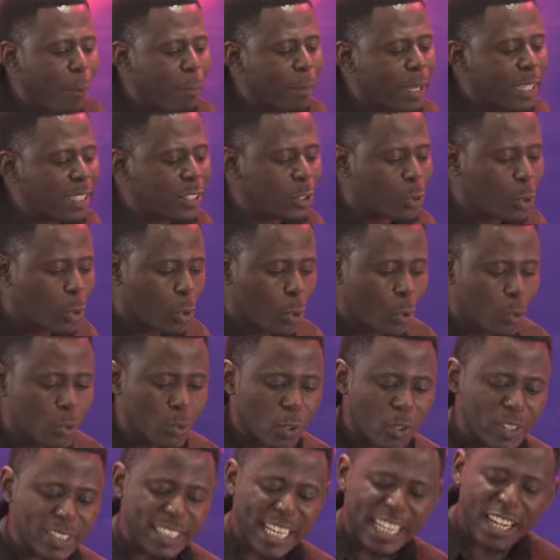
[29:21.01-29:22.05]
promised to
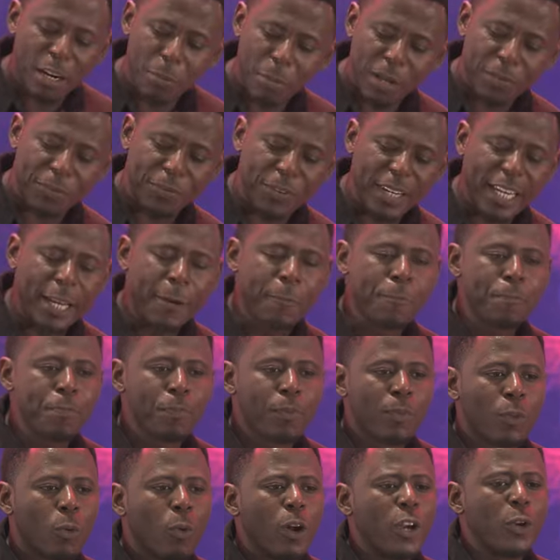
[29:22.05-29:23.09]
clothe us. Then number three,
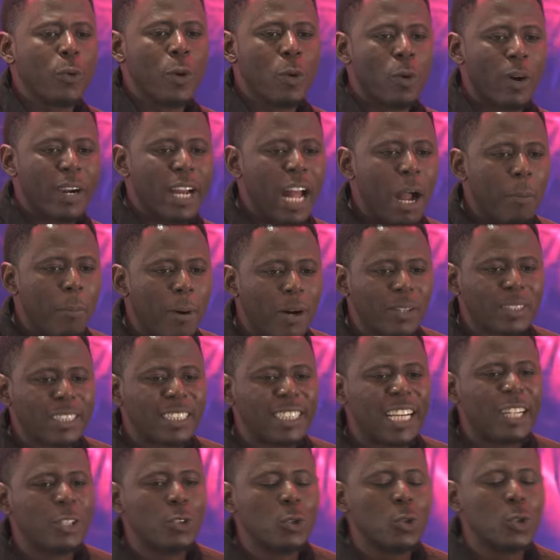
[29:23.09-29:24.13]
what do we worry about?
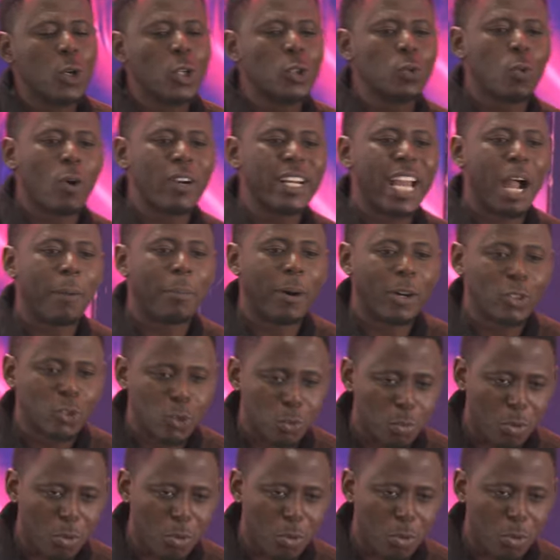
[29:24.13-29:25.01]
He said, do not worry about